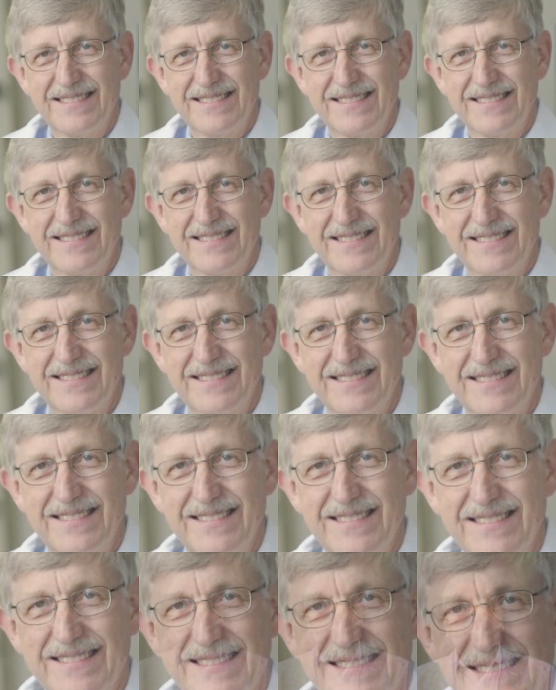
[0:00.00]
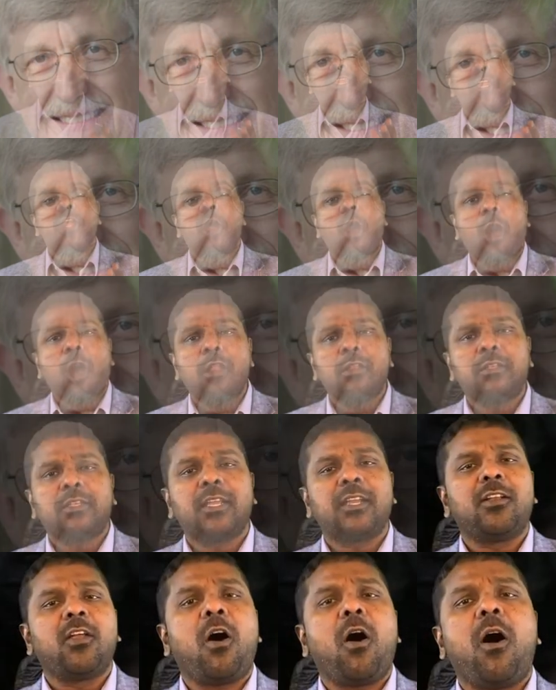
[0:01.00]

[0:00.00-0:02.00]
Jane that he halted